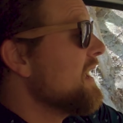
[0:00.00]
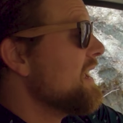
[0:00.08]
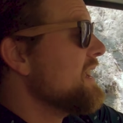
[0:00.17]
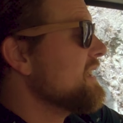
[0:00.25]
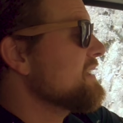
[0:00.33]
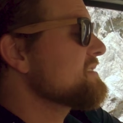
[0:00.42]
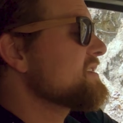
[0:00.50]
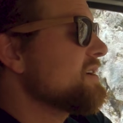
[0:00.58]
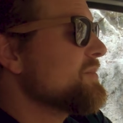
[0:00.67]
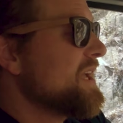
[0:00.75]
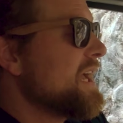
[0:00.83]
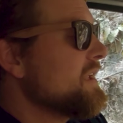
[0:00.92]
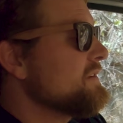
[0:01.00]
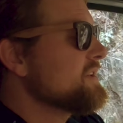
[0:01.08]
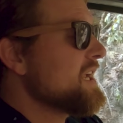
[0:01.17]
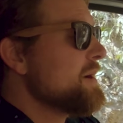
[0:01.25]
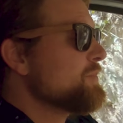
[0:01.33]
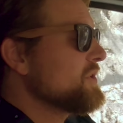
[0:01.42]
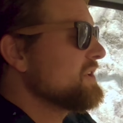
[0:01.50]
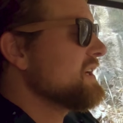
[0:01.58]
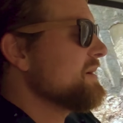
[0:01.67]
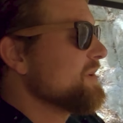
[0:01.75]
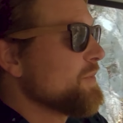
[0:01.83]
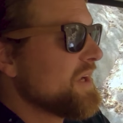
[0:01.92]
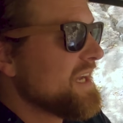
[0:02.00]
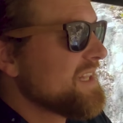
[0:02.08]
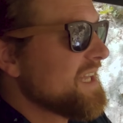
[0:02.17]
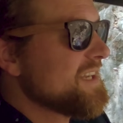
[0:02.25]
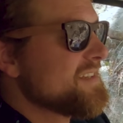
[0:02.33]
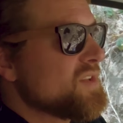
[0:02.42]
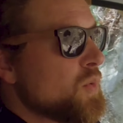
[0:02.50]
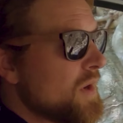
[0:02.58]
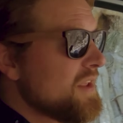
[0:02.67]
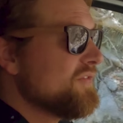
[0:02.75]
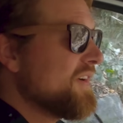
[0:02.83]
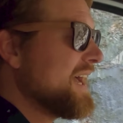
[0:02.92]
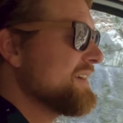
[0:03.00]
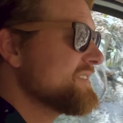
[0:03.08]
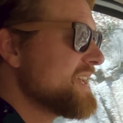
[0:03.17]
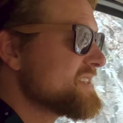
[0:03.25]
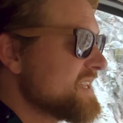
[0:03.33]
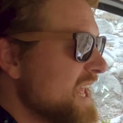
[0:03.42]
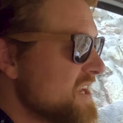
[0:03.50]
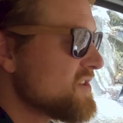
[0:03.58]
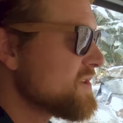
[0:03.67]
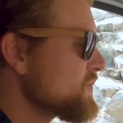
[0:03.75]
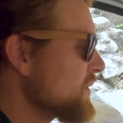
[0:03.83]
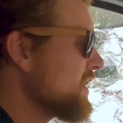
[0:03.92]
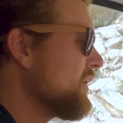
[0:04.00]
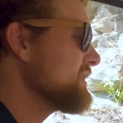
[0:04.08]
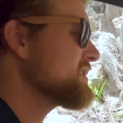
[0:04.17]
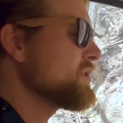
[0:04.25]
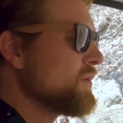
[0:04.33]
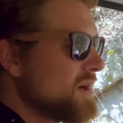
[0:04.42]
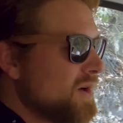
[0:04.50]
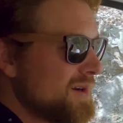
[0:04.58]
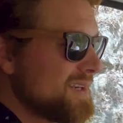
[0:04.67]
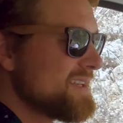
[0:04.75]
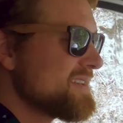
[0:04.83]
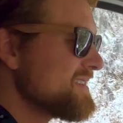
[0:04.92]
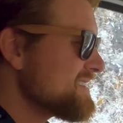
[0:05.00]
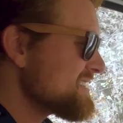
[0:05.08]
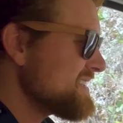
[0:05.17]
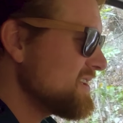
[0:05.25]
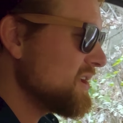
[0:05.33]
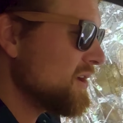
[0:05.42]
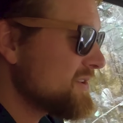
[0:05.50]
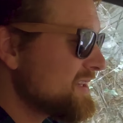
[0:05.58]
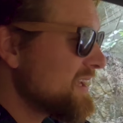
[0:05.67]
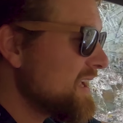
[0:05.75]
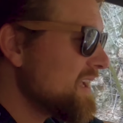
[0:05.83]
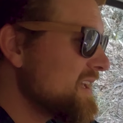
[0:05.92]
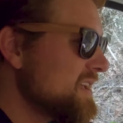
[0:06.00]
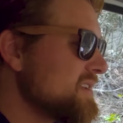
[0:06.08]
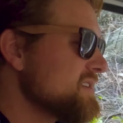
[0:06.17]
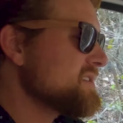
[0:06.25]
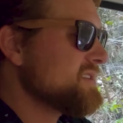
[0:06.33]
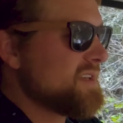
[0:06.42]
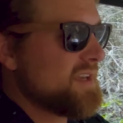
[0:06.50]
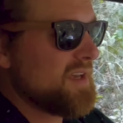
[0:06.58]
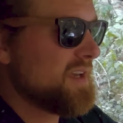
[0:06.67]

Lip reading: And it's going to be a hell of an April. I mean, we got like 25 destinations we're going to. We're going to Cenotes.